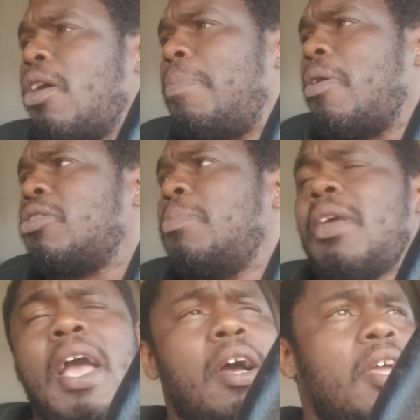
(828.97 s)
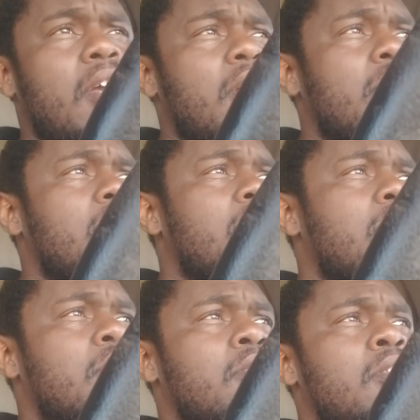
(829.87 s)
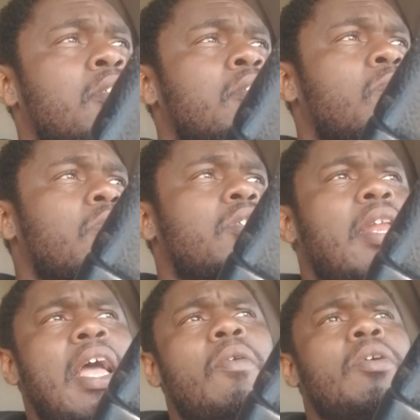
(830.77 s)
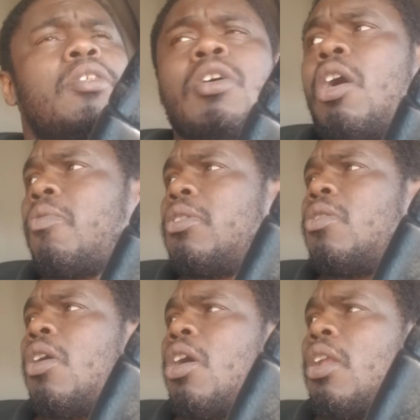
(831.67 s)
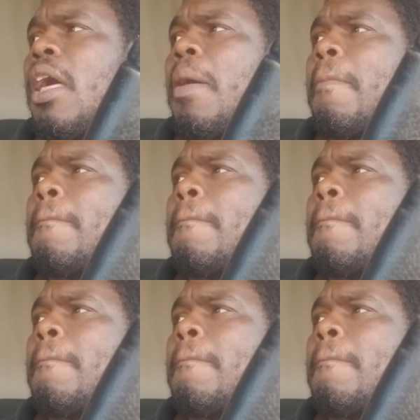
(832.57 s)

to approach me out here. We'll sit down, we'll talk, we'll do all that.